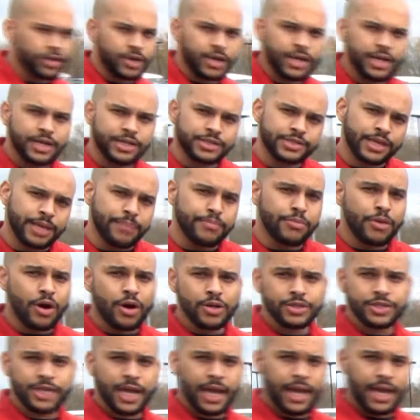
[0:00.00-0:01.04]
It is a
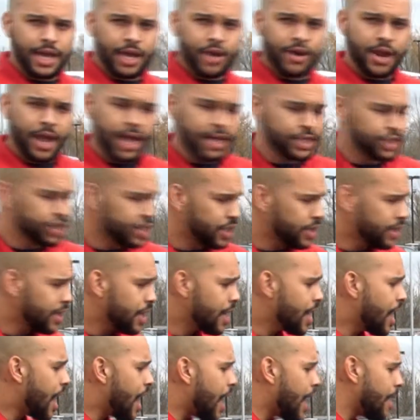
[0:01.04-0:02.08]
multi-air engine
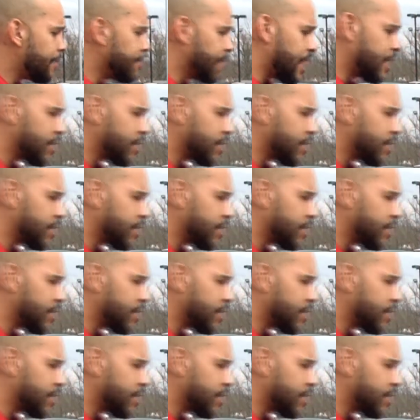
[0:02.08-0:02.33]
that